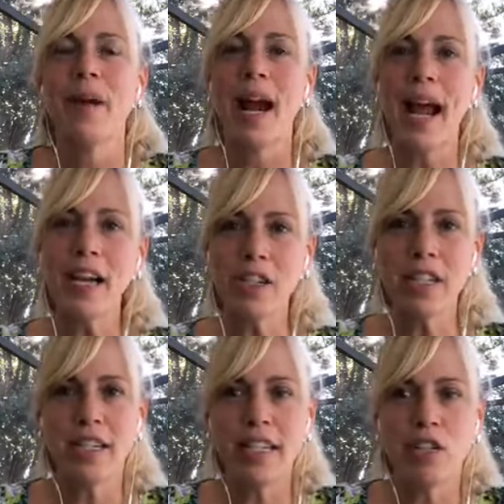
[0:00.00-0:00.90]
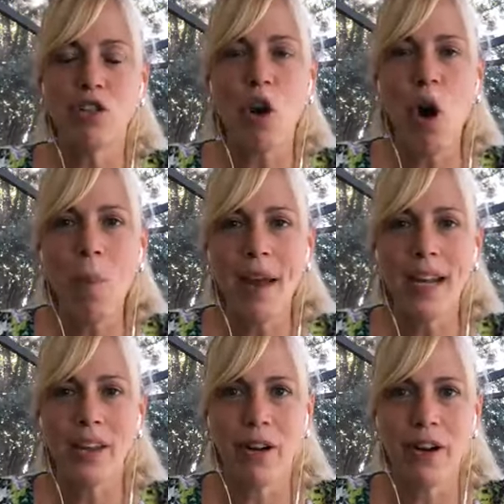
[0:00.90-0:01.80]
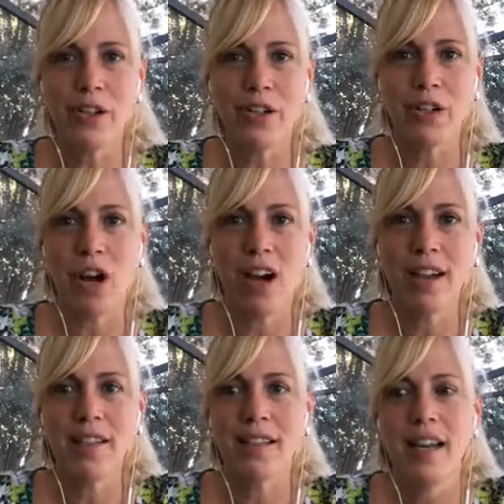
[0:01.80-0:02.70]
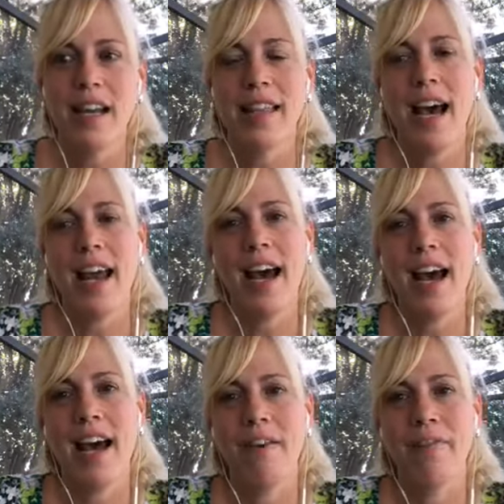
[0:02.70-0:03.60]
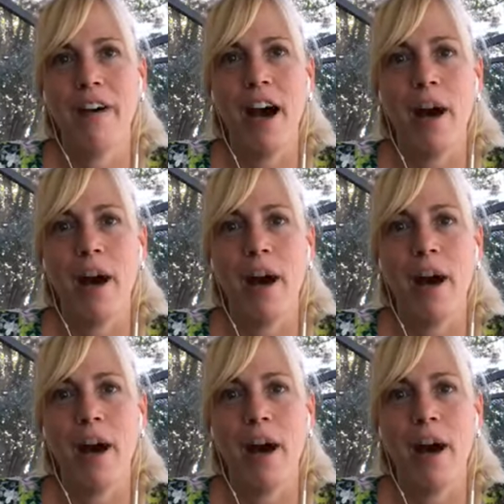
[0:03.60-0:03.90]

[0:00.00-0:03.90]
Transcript: I actually see so many larger dogs that have